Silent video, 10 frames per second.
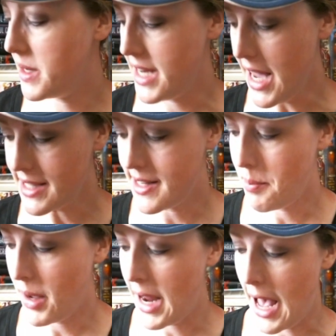Next
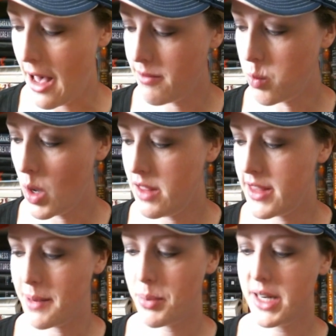up, I have one
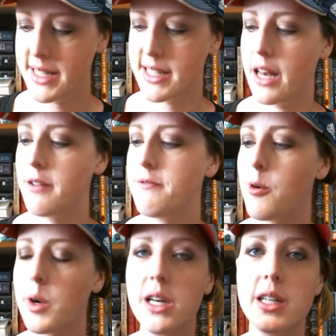that I'm pretty excited
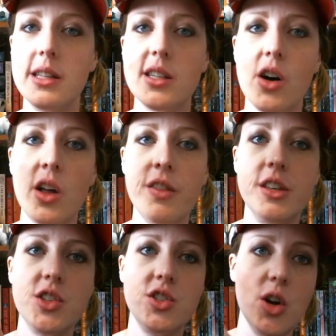for. It's called
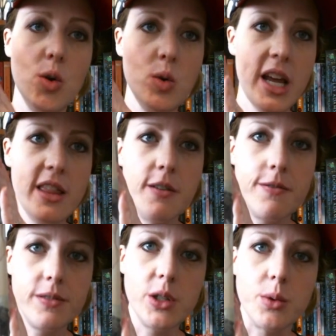The Stone and the
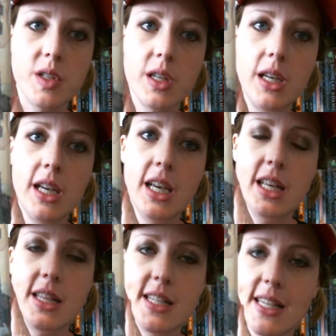Flute.
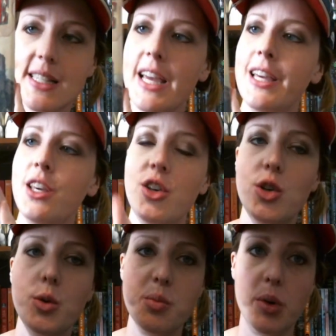This is a
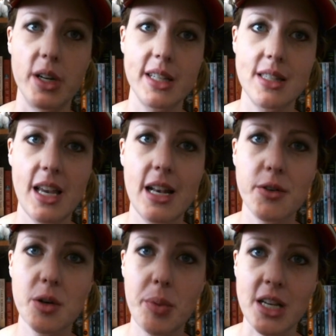huge book. It's
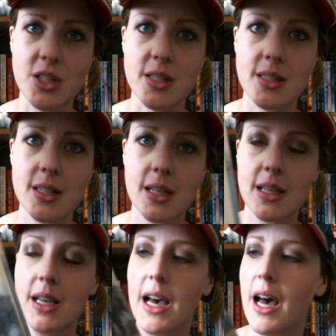800 pages.
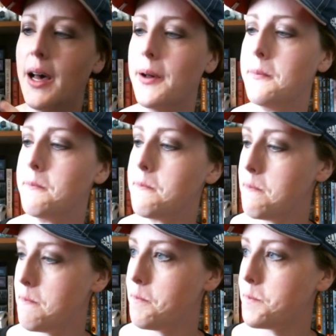
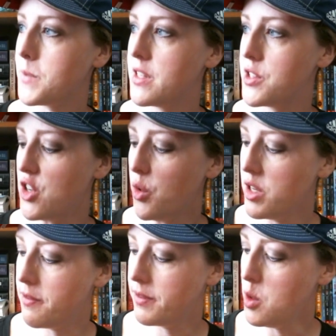The Stone
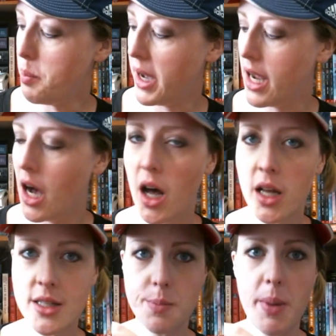and the Flute by
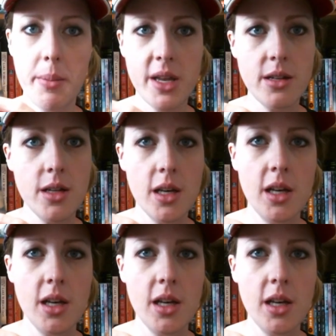Hans Behmen.